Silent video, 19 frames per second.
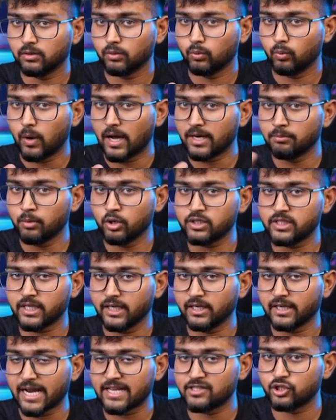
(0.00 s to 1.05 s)
one more
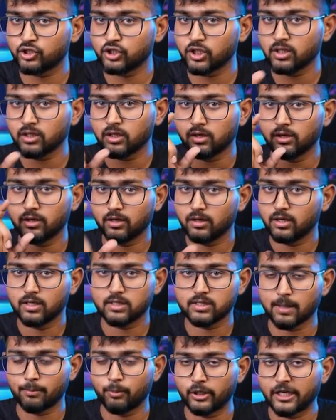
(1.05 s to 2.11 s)
scene transition
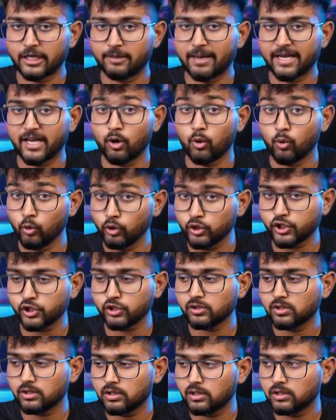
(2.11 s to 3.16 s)
supported by a whoosh,